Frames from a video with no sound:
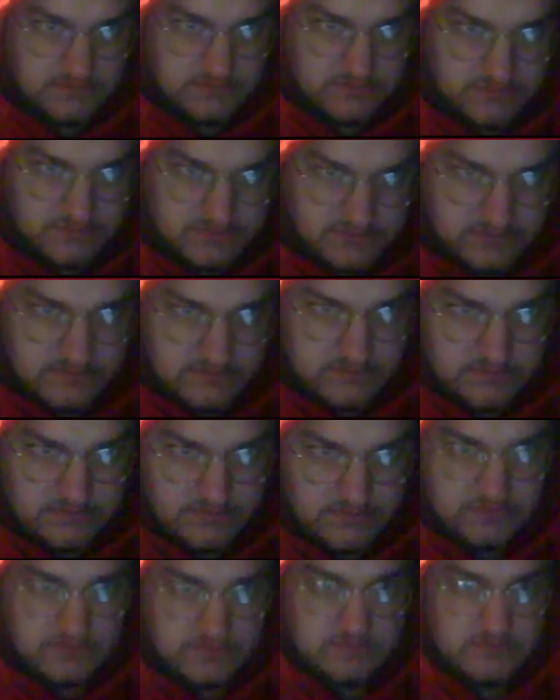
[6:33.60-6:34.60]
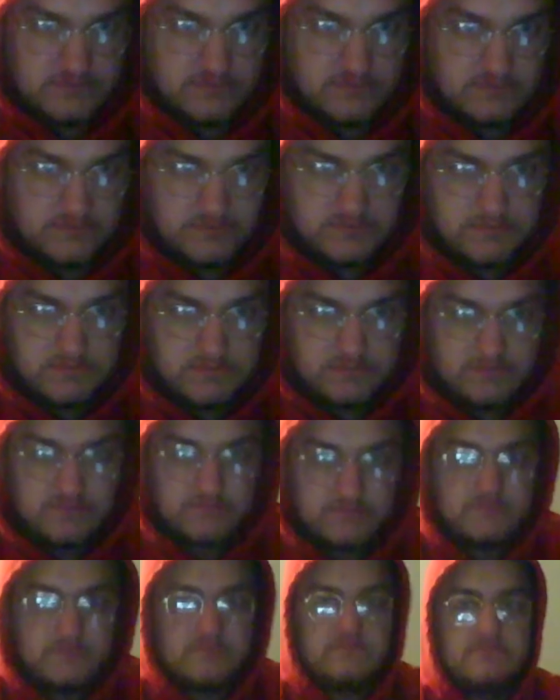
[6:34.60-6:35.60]
Hopefully this year,
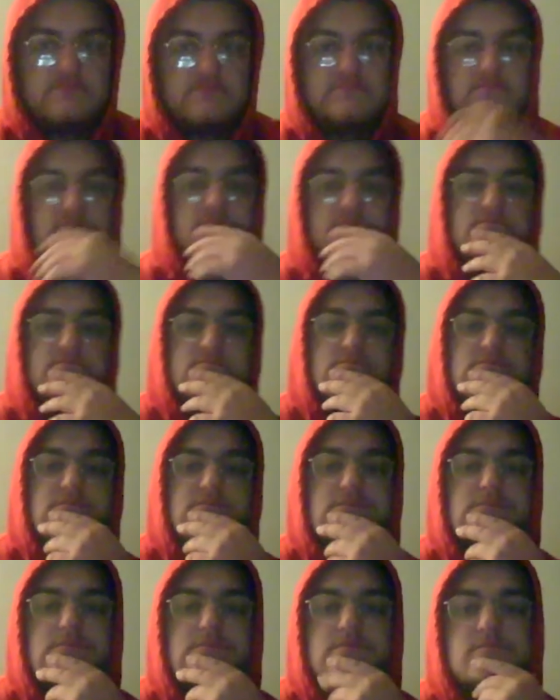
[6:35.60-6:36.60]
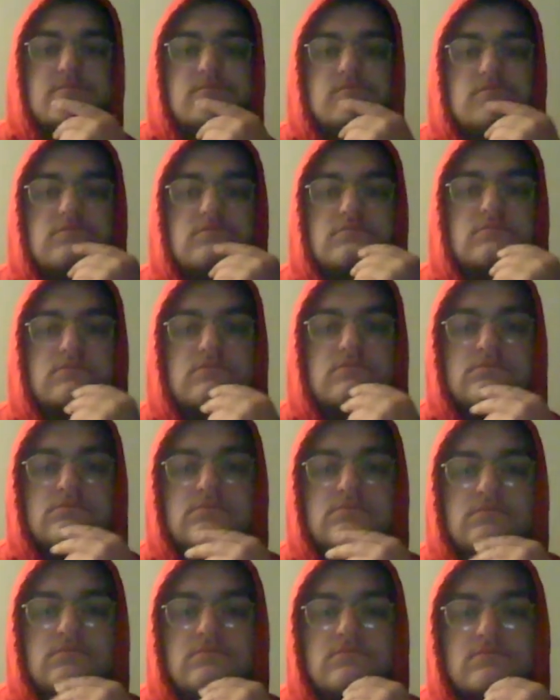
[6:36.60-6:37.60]
um, Andrew Bailey
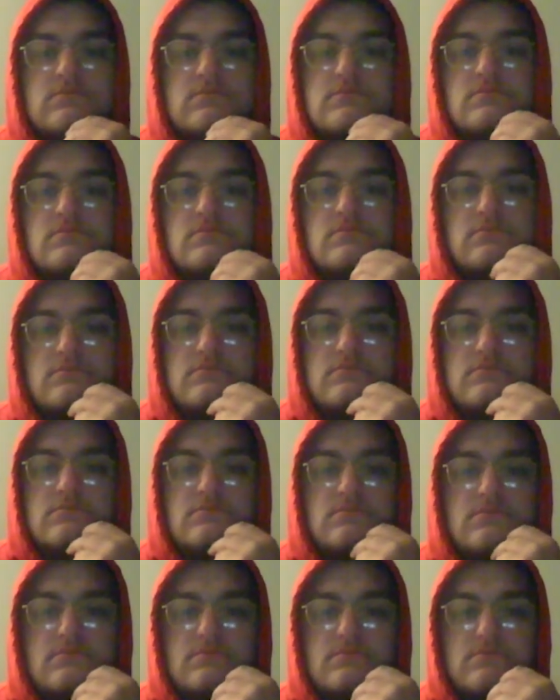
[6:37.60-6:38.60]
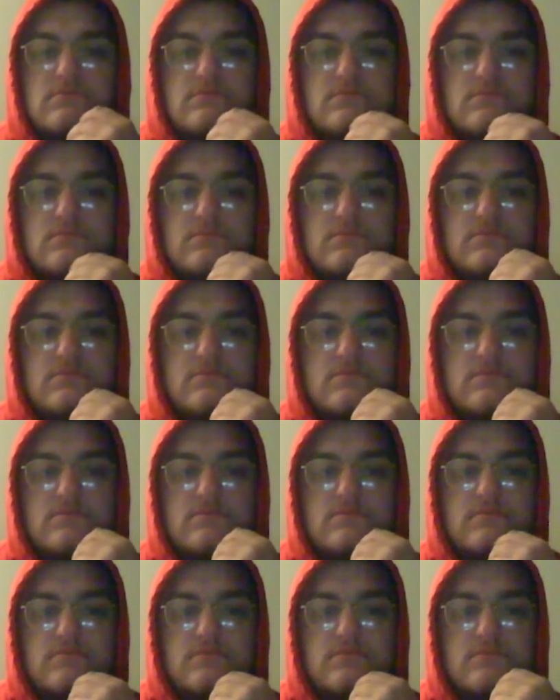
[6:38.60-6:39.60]
cooked this week.
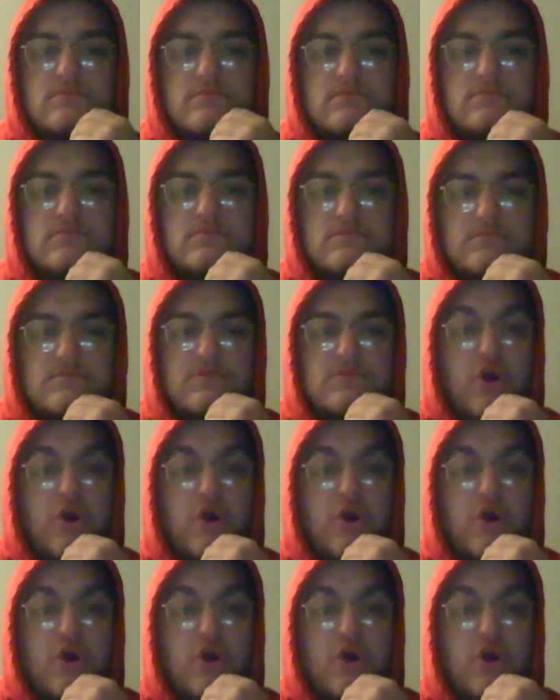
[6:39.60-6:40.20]
I mean,